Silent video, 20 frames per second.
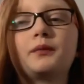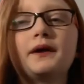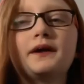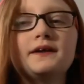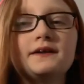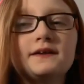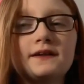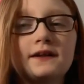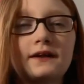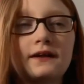
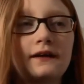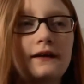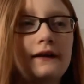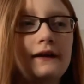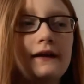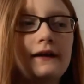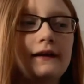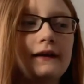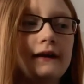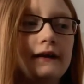
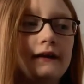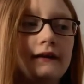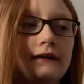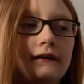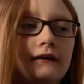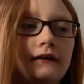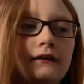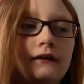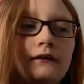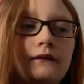basically
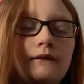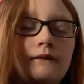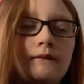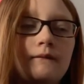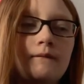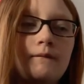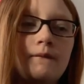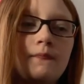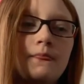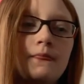like
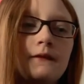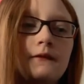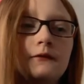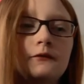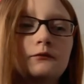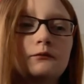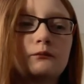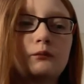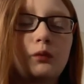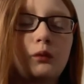
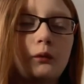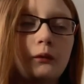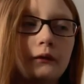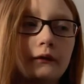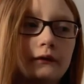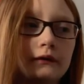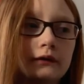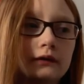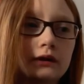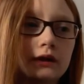
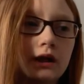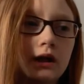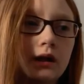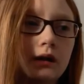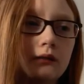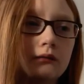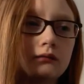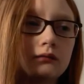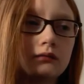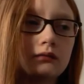pork
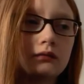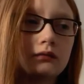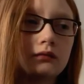chop